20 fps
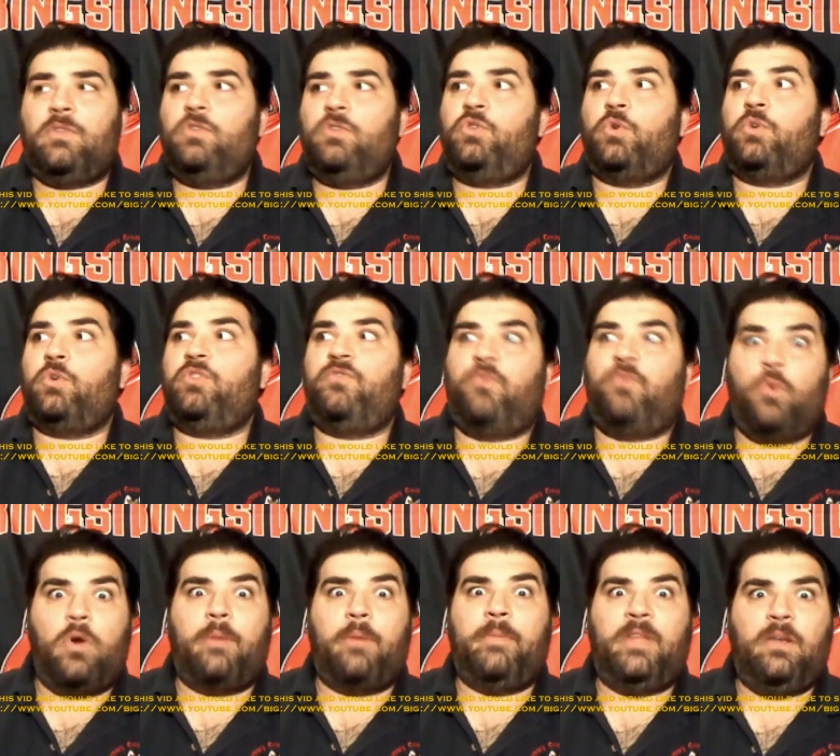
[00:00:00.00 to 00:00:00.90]
George
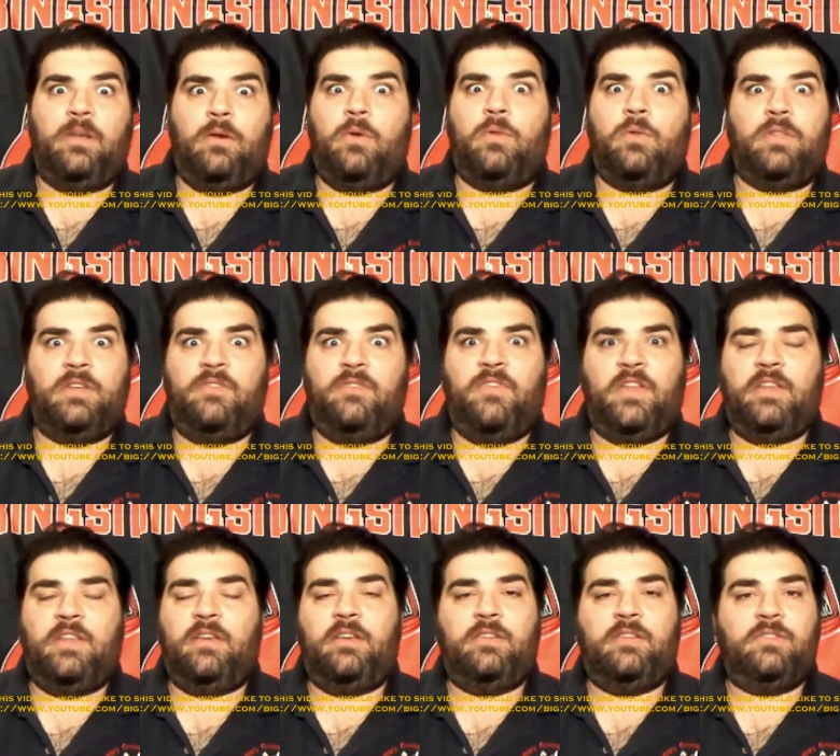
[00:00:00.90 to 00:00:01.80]
Foreman only
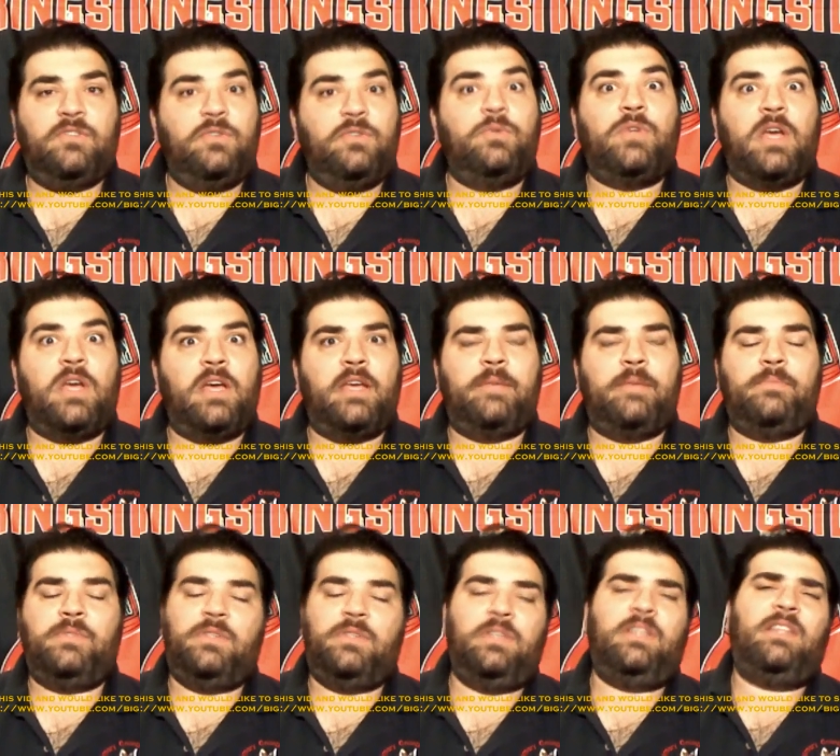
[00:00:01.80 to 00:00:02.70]
defended it two
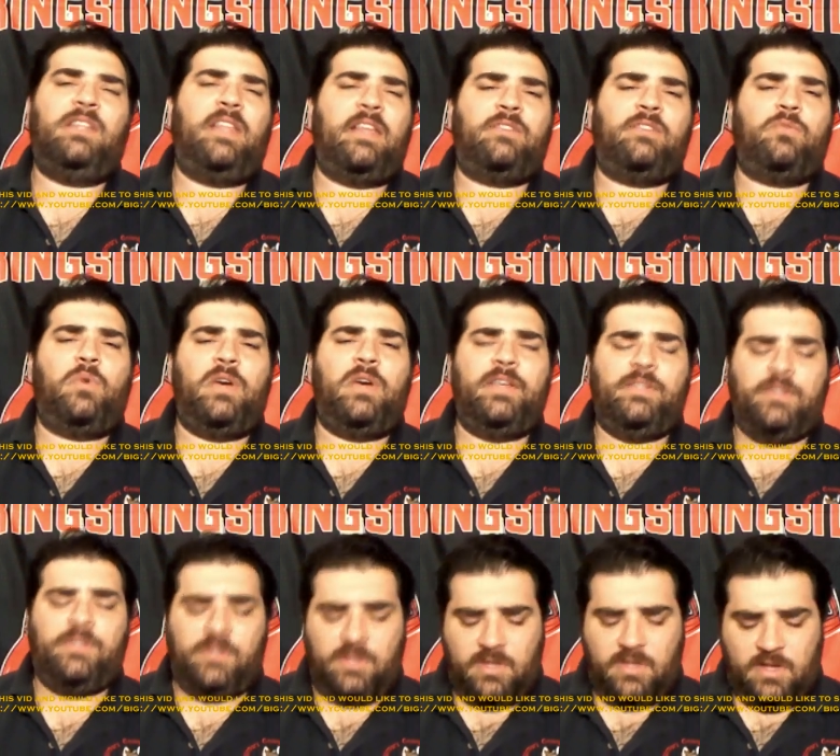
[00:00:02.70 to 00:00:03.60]
times. He did that
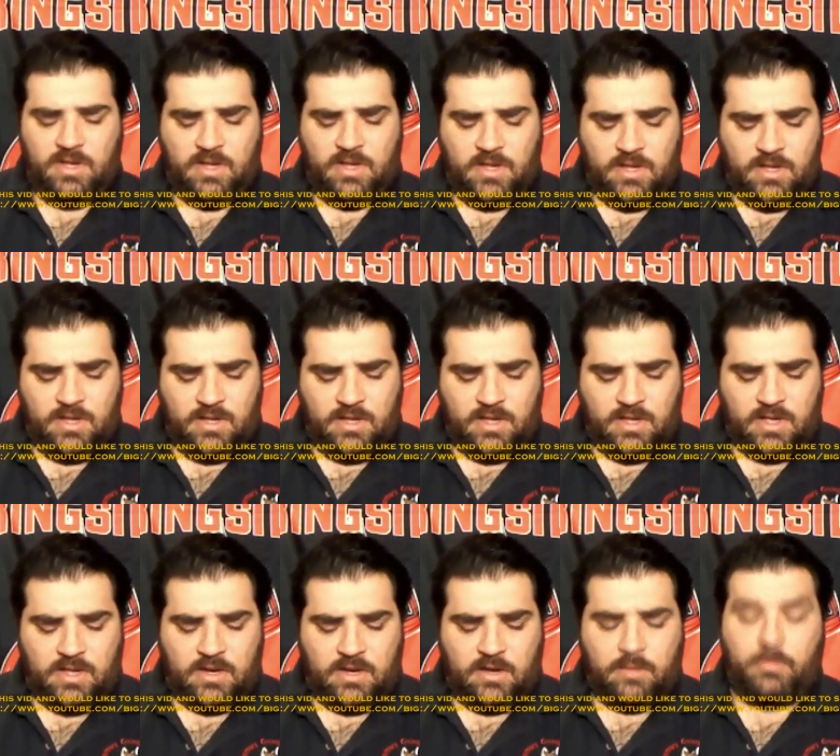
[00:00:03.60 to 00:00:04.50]
twice.
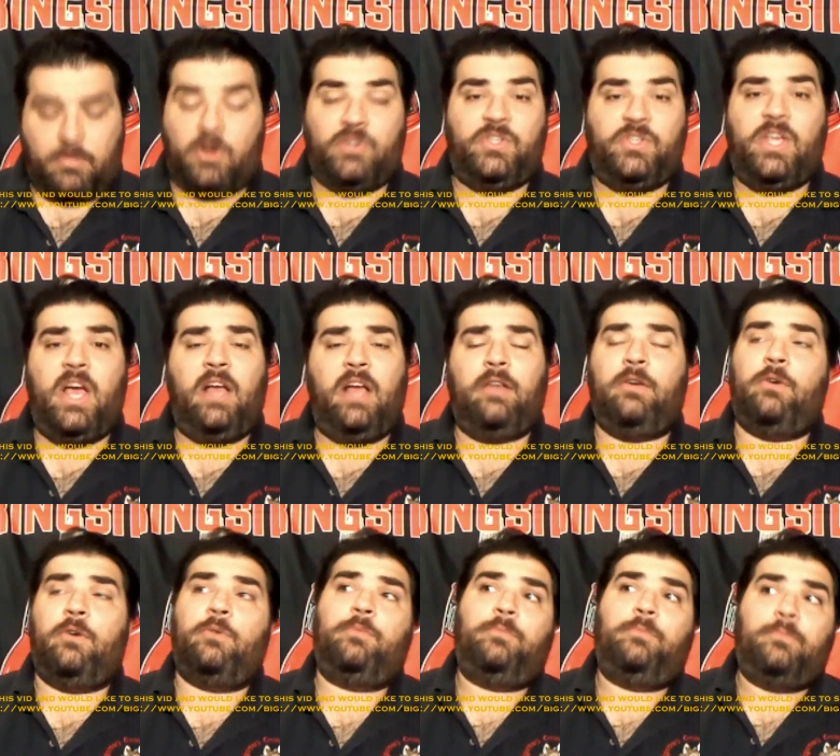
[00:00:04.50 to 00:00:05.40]
And uh,
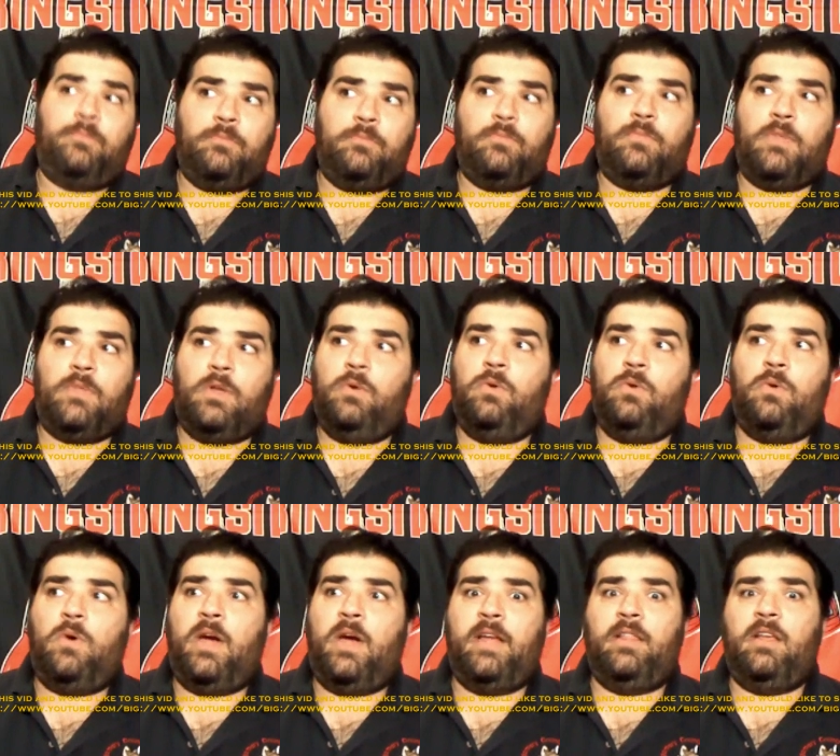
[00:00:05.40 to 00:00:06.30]
Marciano,
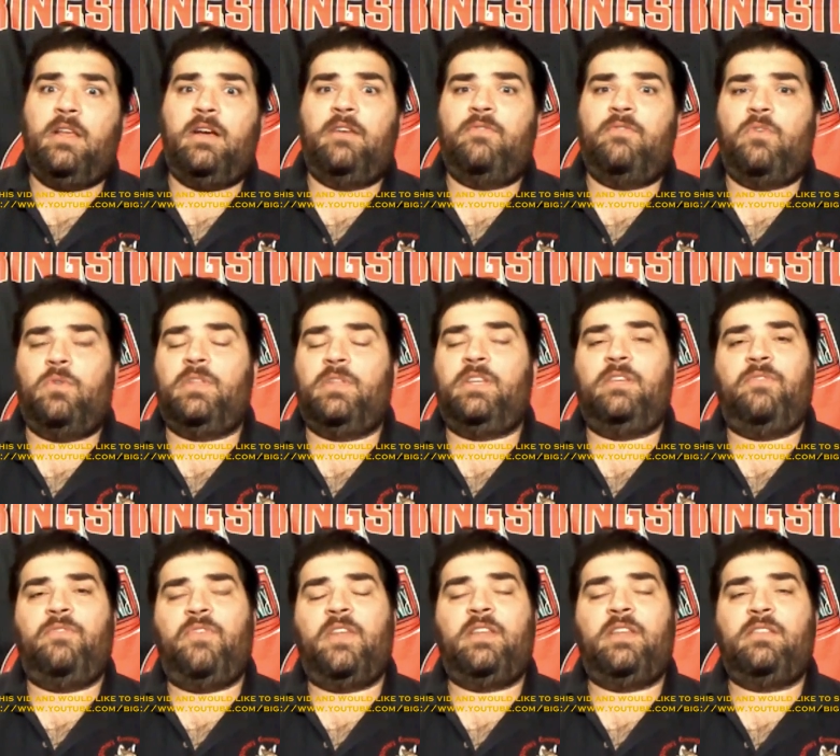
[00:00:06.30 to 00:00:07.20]
who I love, only
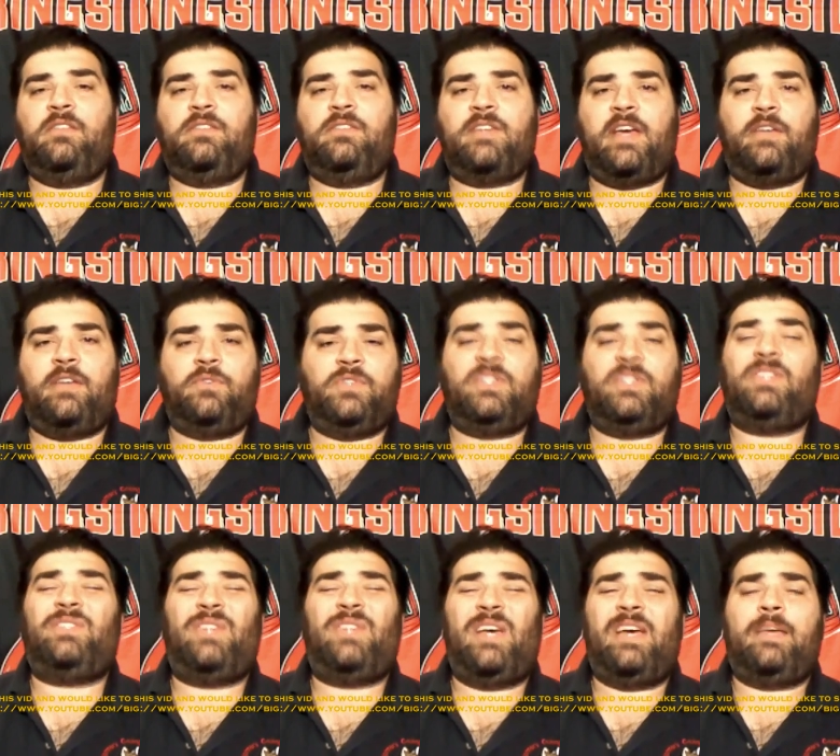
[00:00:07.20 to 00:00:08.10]
defended the title
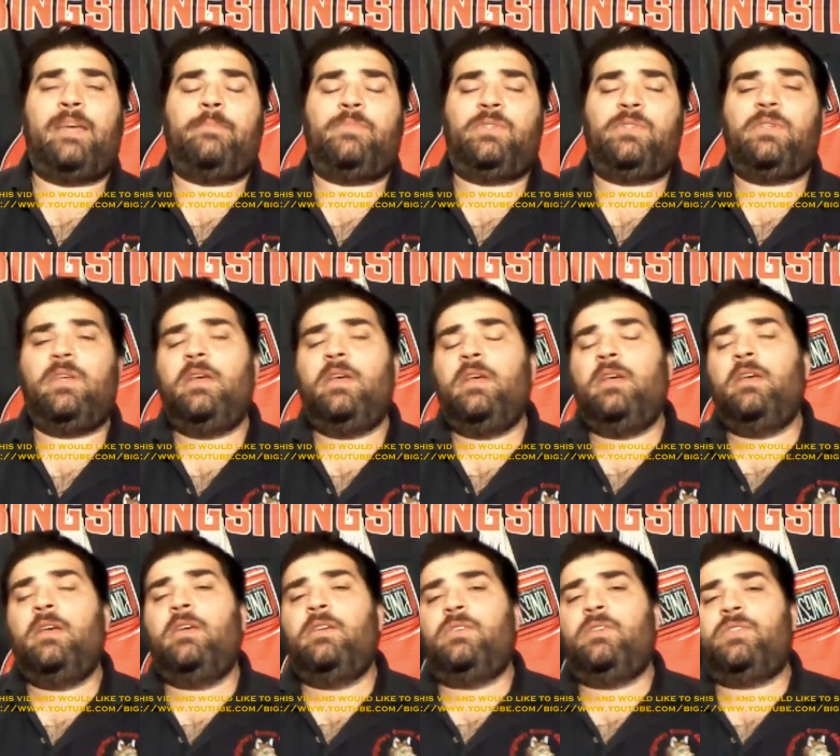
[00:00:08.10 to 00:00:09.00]
six times.
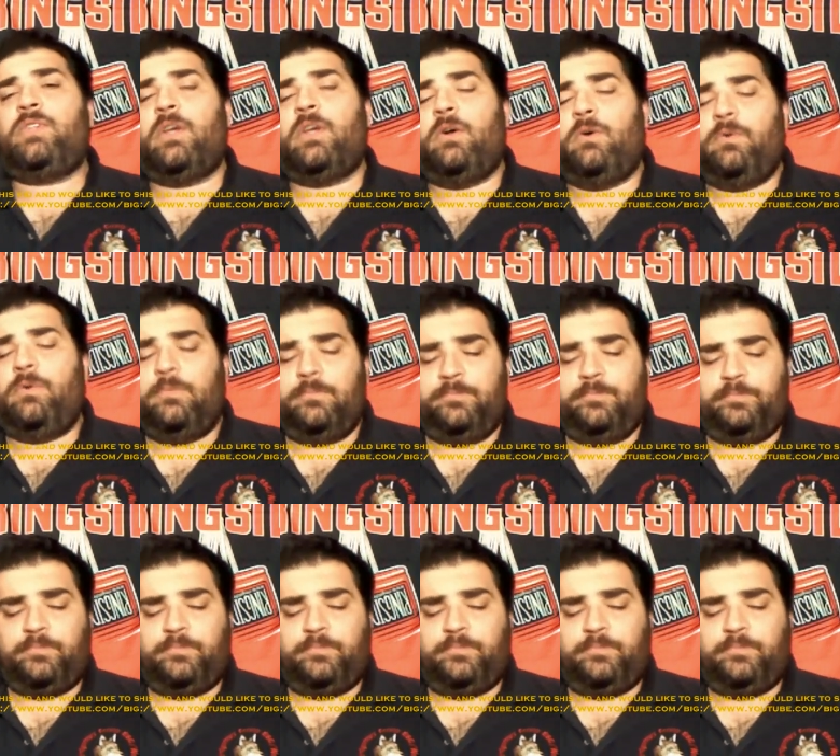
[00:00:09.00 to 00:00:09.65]
So,